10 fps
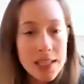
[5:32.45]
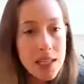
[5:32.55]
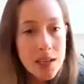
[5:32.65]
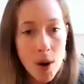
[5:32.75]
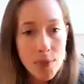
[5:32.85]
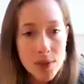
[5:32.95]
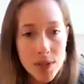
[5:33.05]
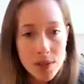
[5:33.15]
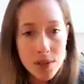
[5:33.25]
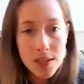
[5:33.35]
key
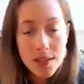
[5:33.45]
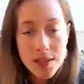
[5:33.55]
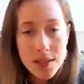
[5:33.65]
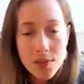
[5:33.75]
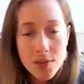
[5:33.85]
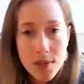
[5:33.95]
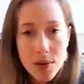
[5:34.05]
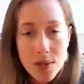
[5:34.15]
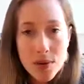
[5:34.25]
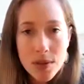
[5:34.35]
opportunities to
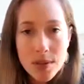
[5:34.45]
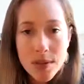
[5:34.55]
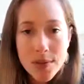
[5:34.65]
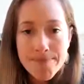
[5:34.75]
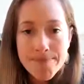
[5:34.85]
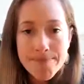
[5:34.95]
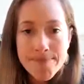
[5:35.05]
restore tourism.